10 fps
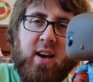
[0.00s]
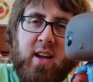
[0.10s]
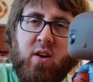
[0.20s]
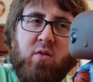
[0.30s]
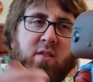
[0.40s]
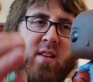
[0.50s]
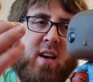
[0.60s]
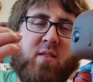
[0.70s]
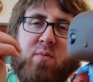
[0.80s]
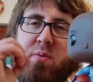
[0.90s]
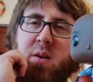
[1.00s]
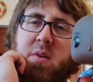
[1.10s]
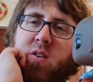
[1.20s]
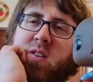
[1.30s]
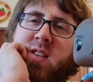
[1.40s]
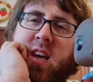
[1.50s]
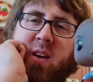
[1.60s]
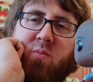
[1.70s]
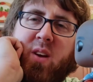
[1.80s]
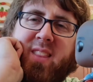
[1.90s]
I always have, the problem I always
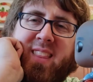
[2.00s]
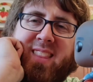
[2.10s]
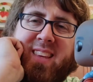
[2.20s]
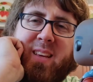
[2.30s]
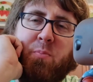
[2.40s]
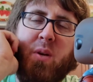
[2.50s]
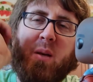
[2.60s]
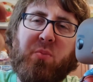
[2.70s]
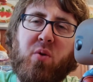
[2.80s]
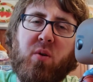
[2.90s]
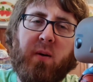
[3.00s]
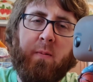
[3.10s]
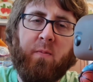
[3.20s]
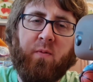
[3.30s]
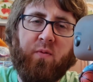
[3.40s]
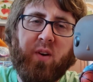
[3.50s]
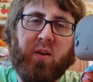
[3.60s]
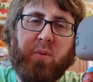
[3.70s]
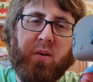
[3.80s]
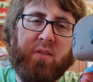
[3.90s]
have with the people
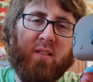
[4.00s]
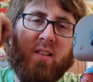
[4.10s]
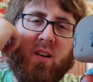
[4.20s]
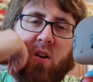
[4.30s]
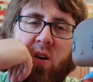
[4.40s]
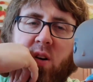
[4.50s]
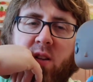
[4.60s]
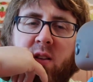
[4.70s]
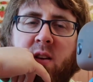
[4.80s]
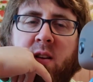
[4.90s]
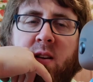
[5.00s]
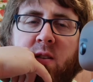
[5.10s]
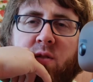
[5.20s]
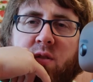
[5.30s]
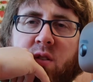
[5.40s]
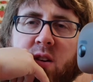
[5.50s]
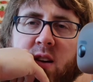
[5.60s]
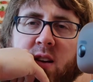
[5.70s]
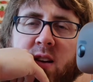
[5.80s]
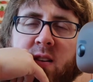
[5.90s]
Funko Pops is they all
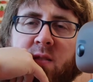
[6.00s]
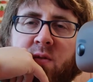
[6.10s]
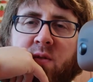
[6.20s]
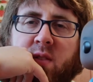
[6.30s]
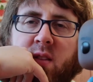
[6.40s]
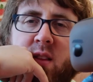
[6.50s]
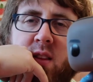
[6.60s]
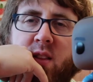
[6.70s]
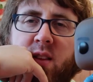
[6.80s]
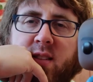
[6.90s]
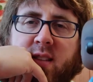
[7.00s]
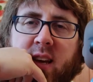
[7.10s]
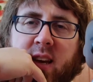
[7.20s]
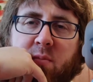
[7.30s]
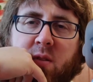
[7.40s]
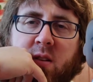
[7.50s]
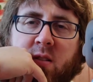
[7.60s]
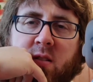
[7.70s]
look the same.